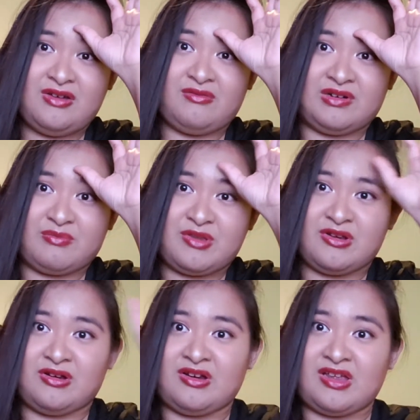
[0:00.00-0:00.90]
were
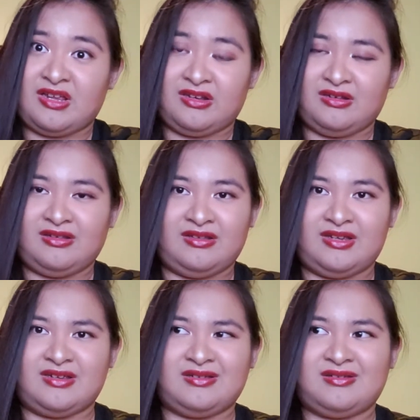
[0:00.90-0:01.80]
pure and,
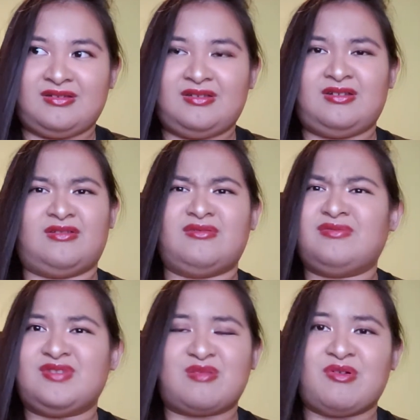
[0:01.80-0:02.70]
like, you
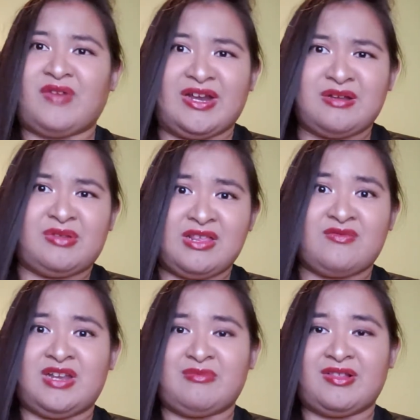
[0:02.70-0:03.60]
know, just providing a place
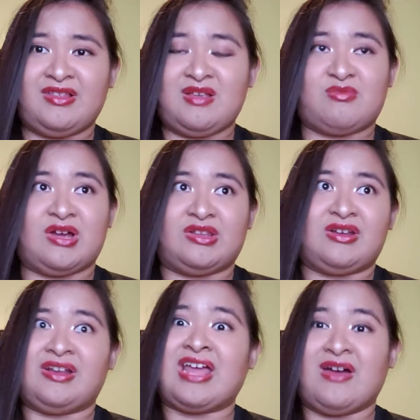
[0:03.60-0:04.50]
for them to sleep rather
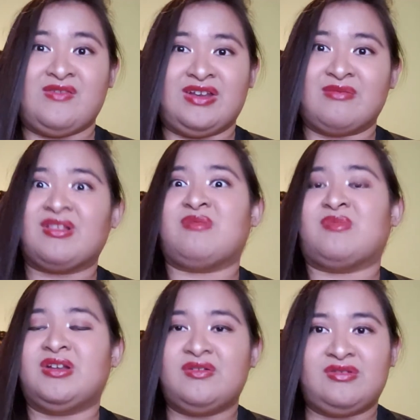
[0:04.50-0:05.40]
than having them sleep
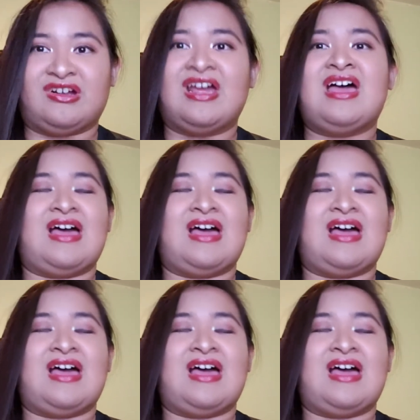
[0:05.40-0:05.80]
on the floor,